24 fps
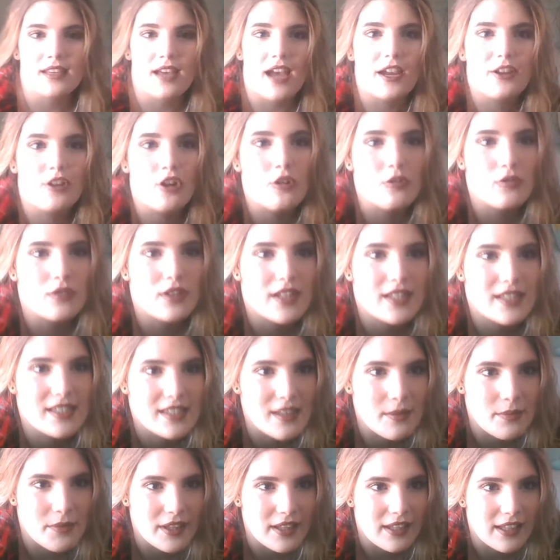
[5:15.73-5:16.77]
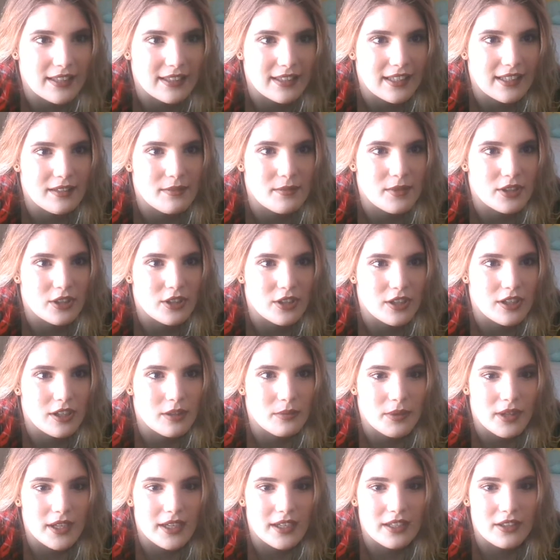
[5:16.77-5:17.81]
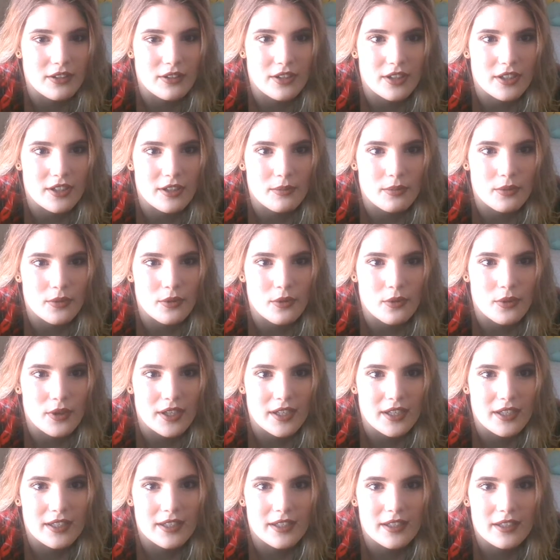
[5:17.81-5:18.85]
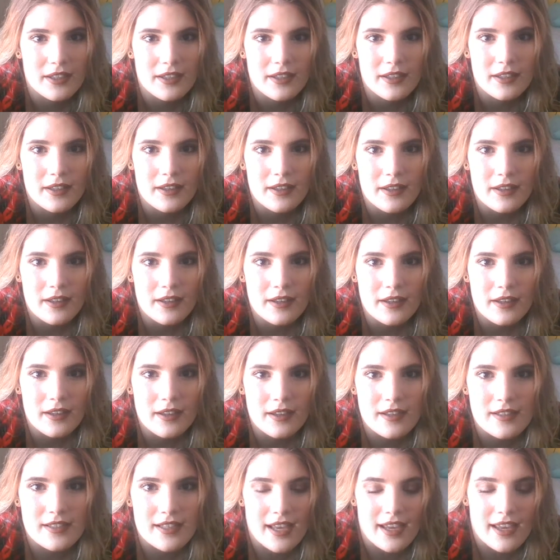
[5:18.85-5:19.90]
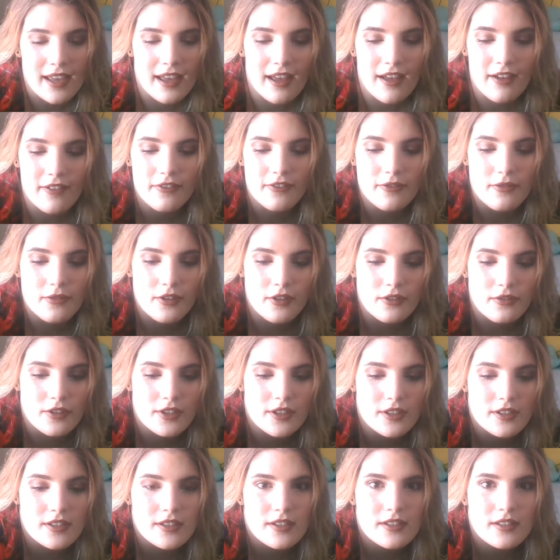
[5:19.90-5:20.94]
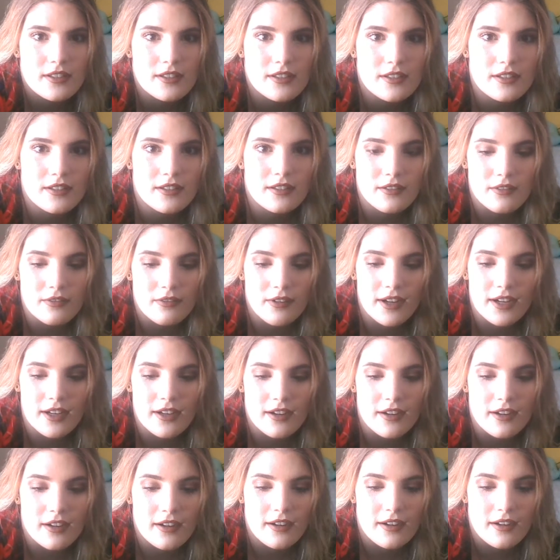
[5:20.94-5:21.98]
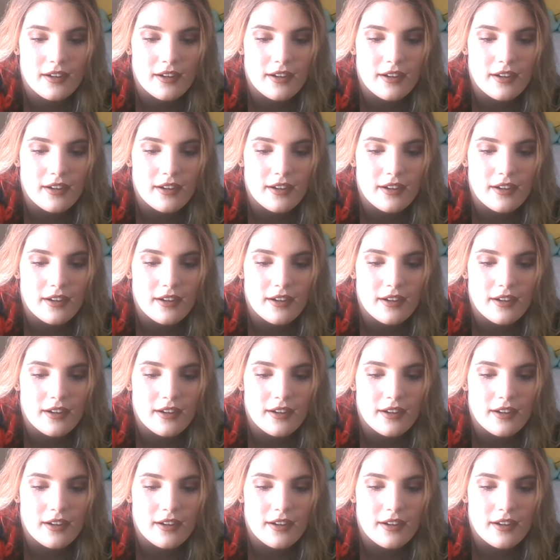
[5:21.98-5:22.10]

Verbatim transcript: I know it's something like that. Let me look it up. I could look it up real quick. Because I have Goodreads right here.